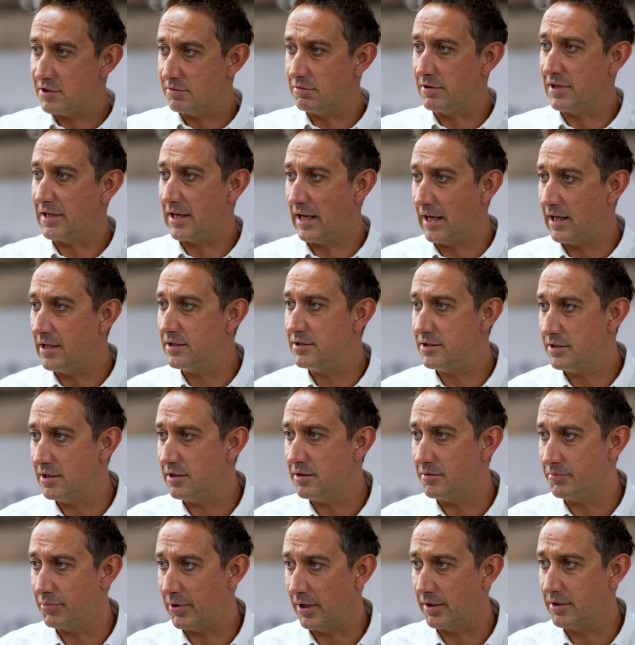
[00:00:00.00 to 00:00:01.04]
to engaging
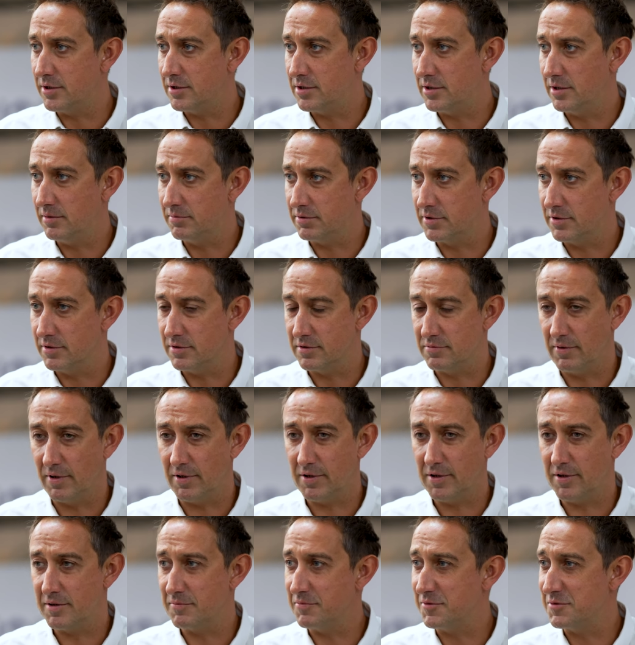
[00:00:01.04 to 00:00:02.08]
in apprenticeships as
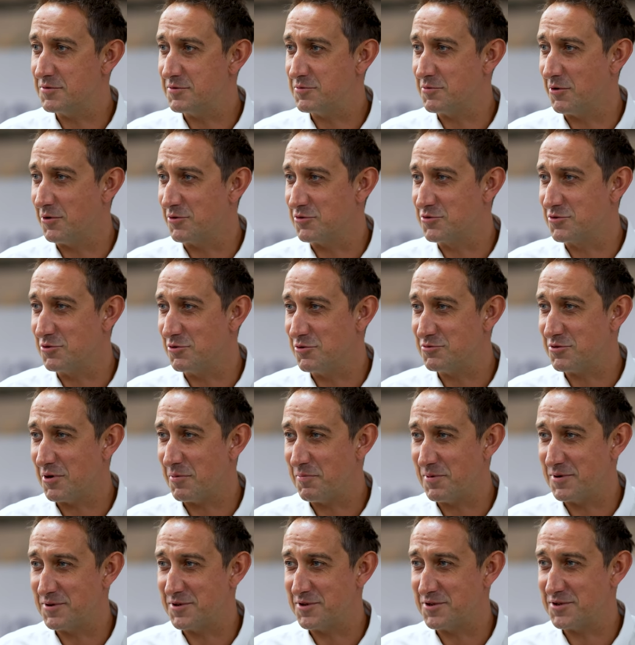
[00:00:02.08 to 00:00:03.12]
well, and it was quite
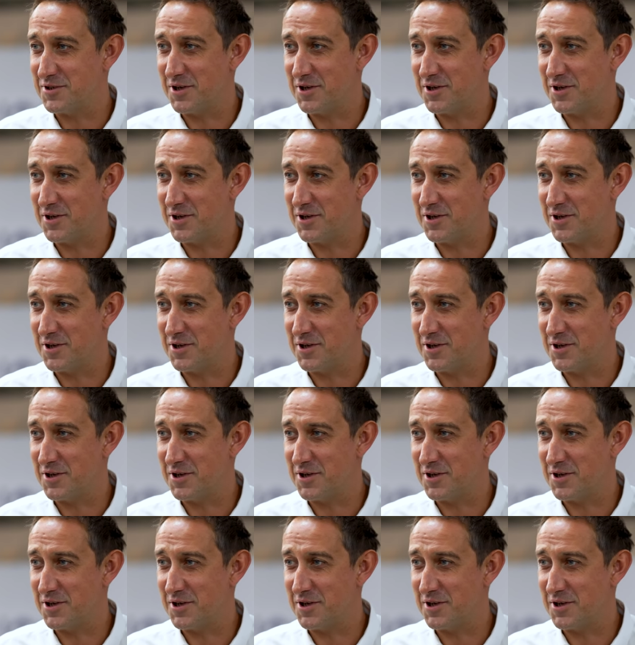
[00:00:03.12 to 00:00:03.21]
jaw-dropping to